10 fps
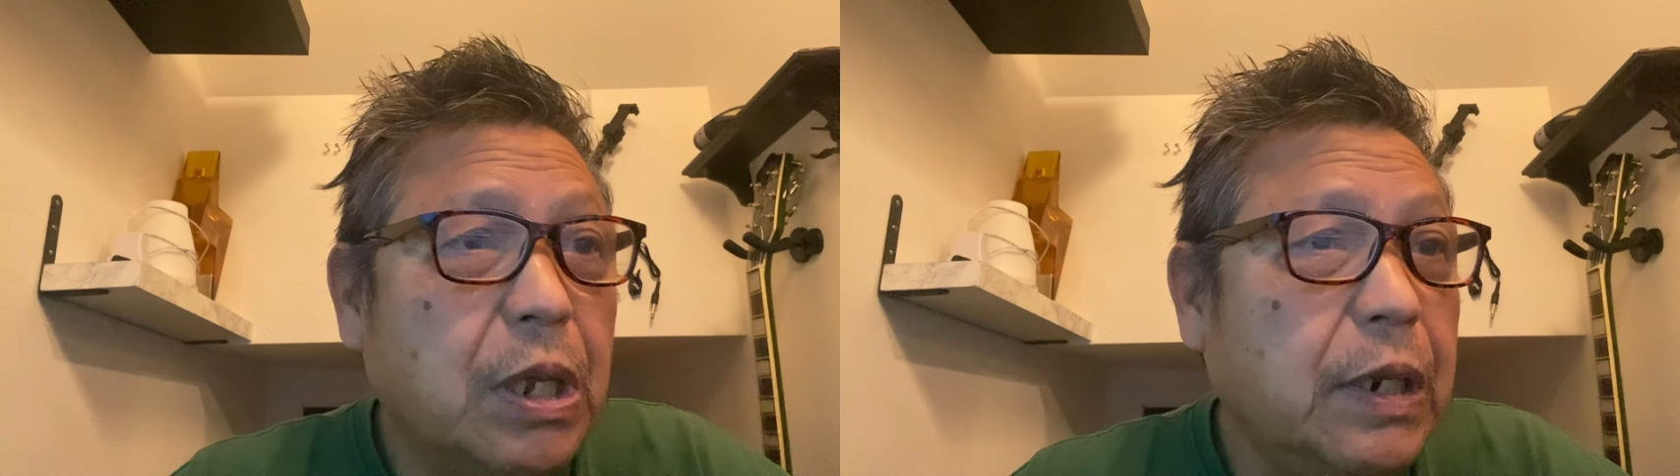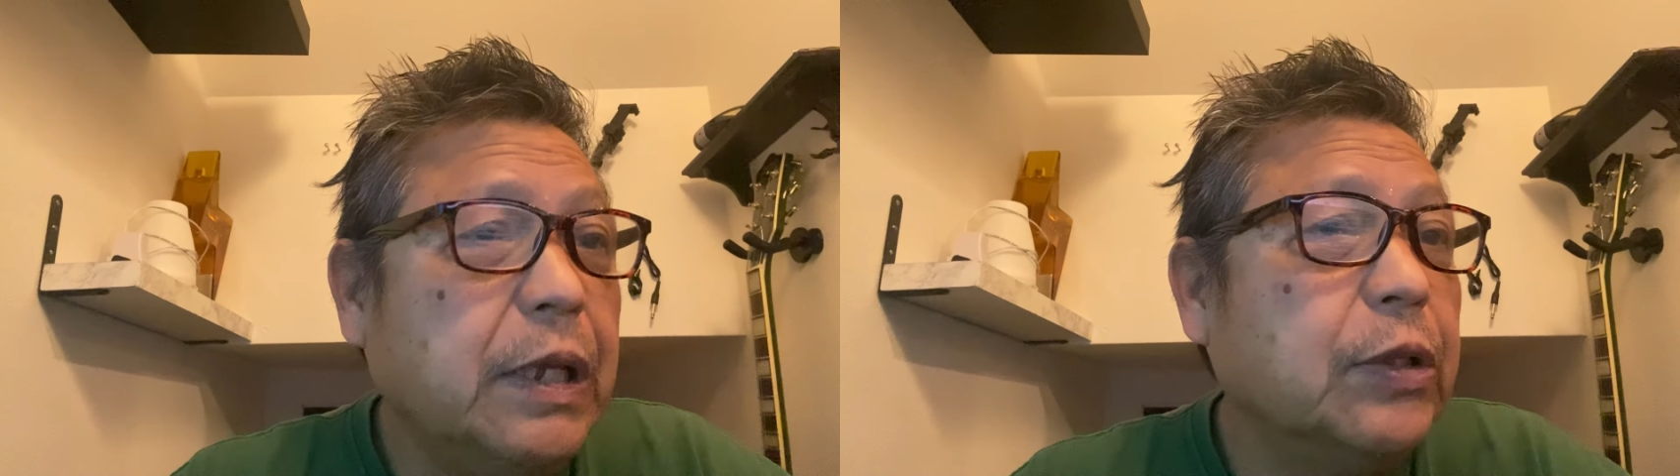
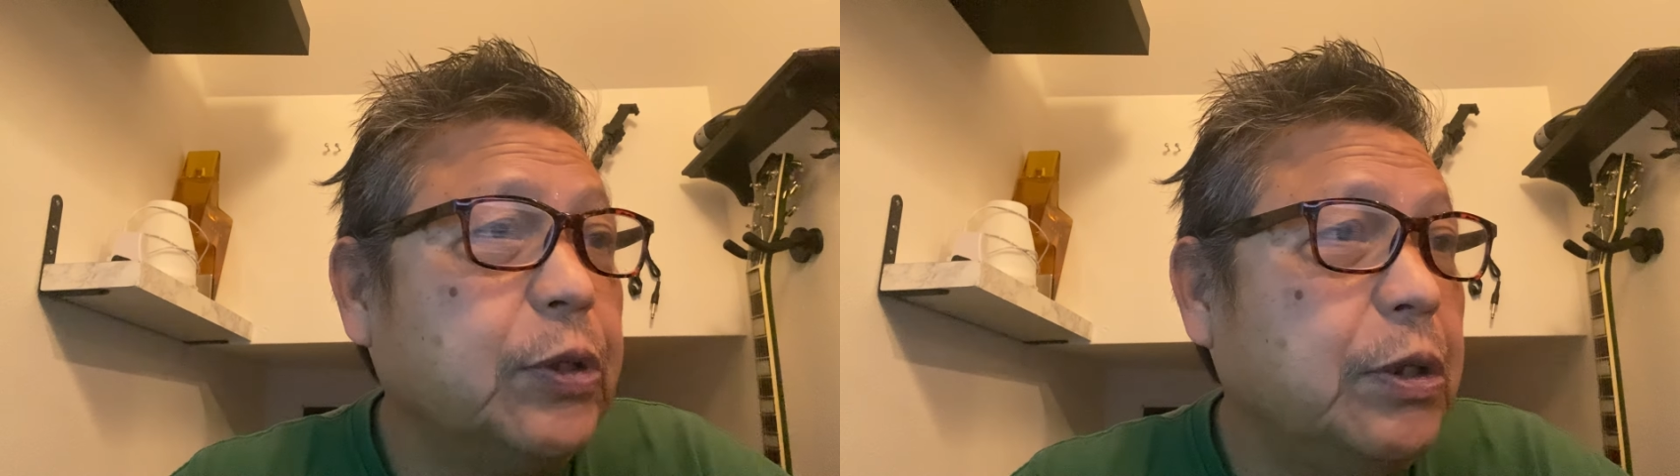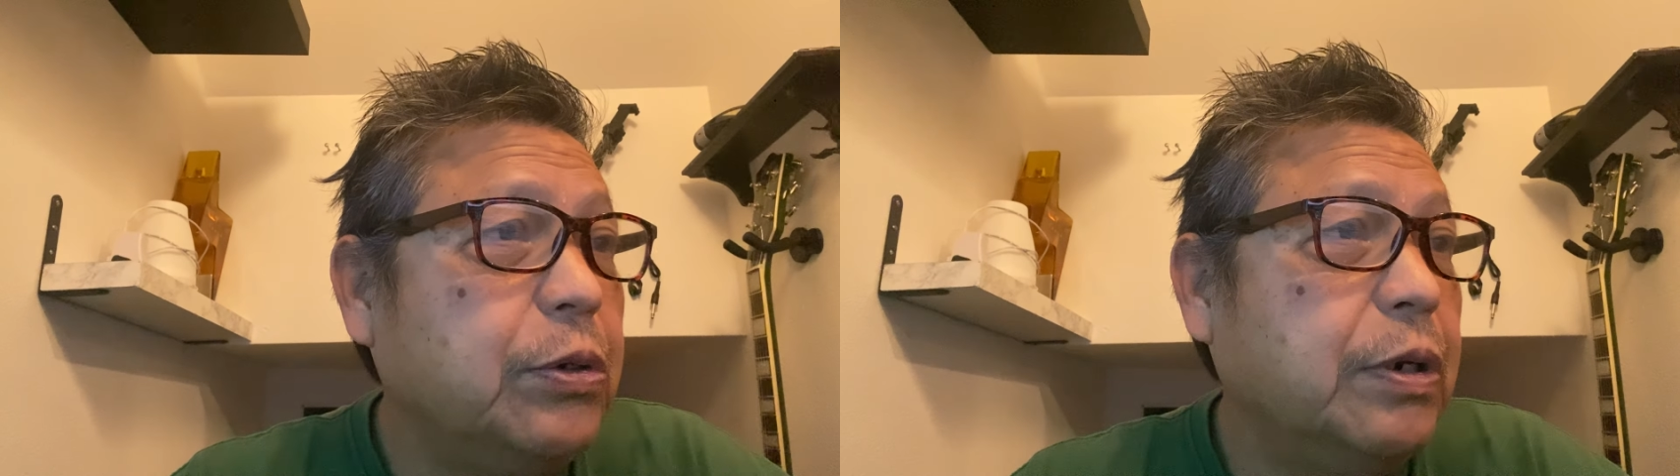legal
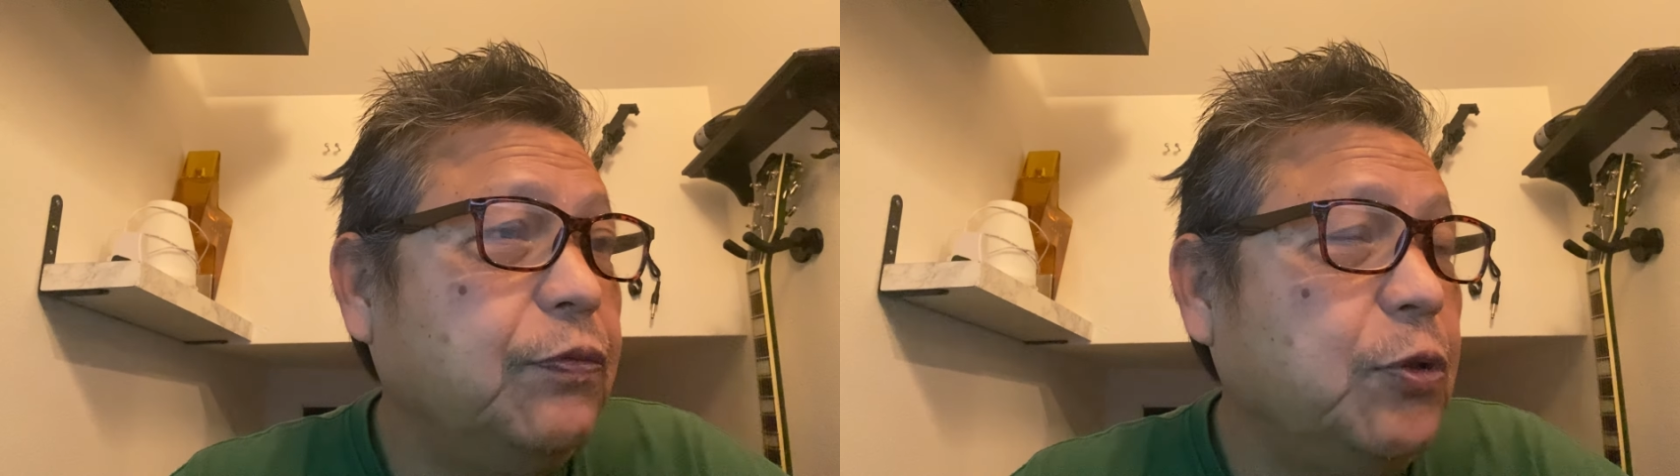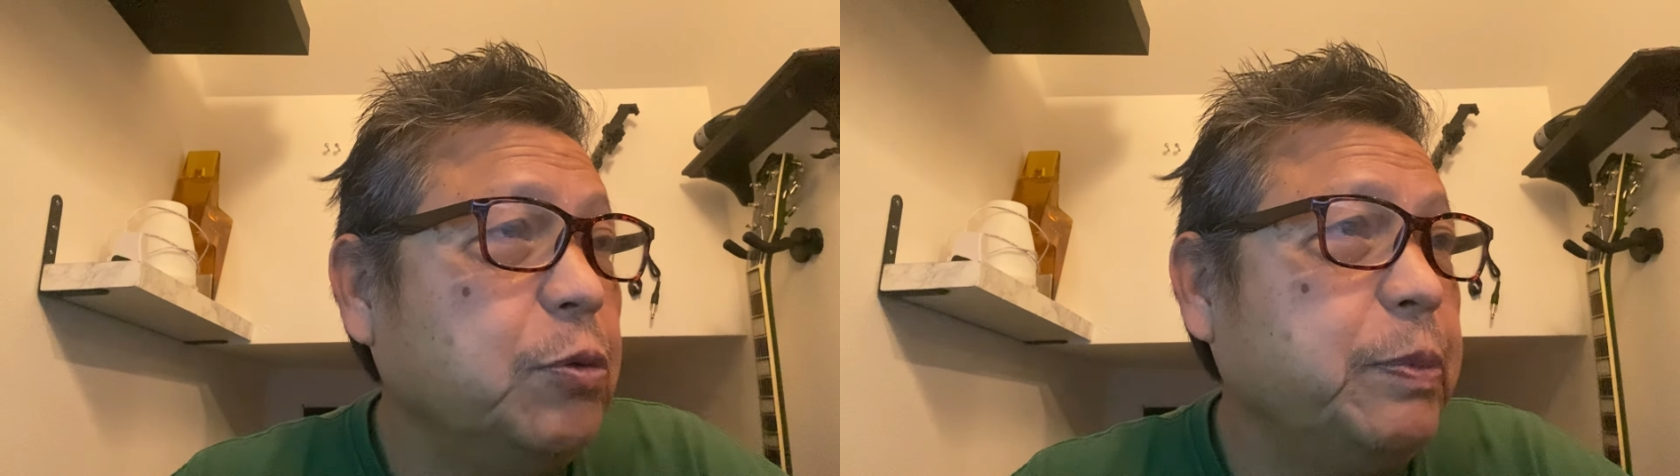tender in the
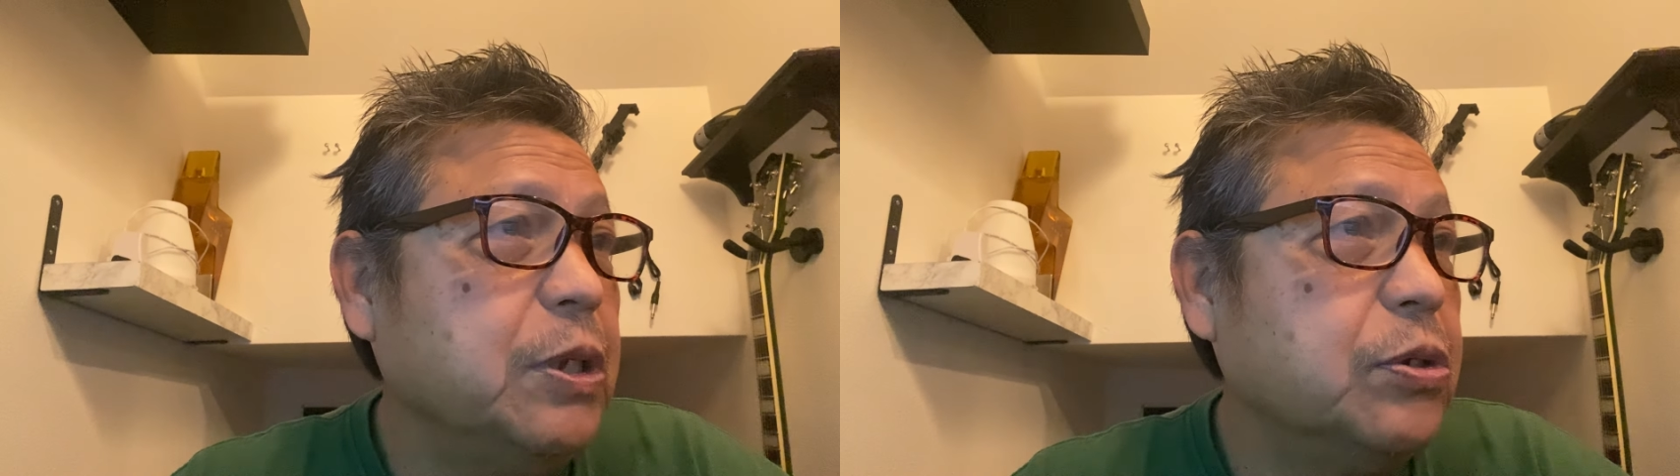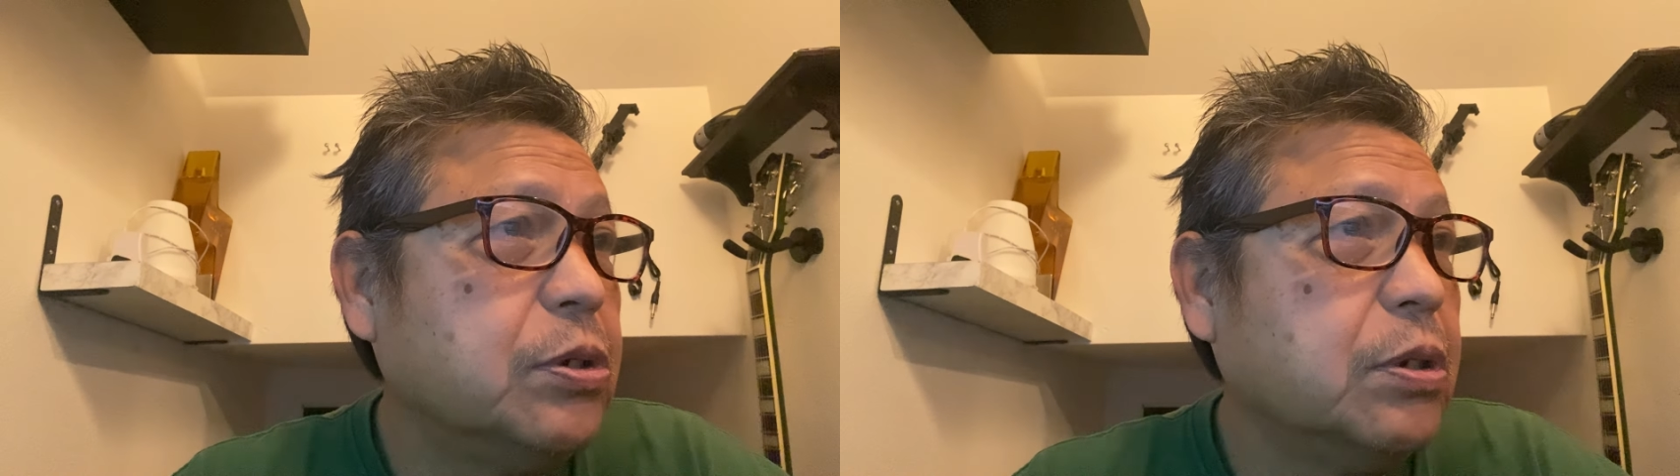
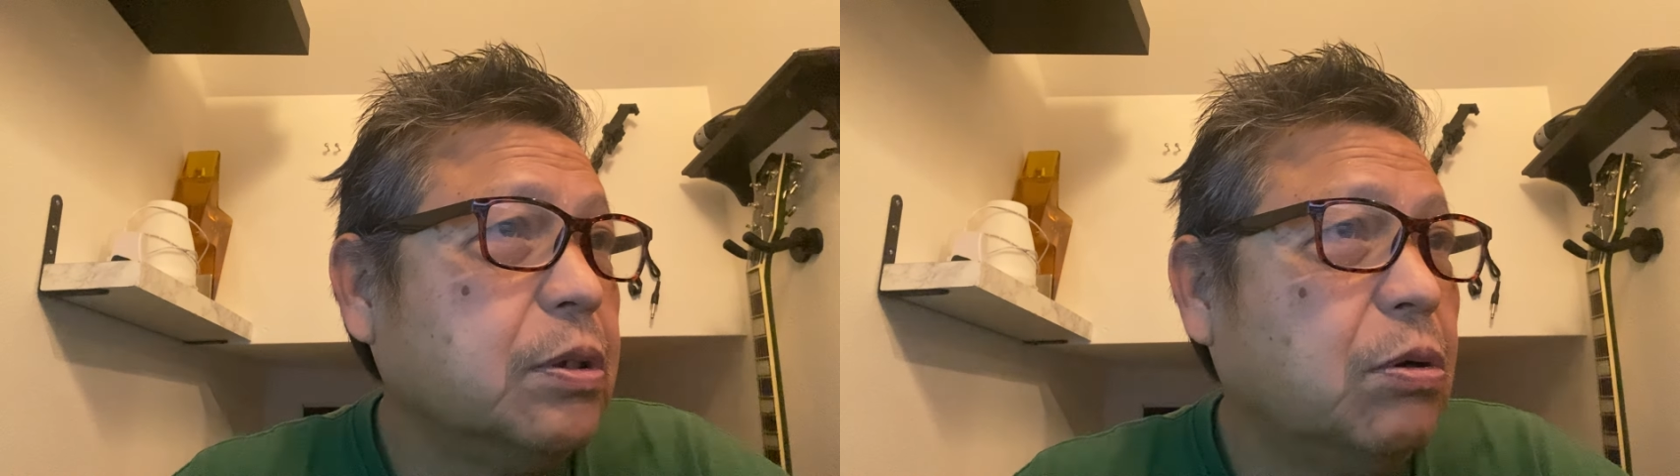Philippines.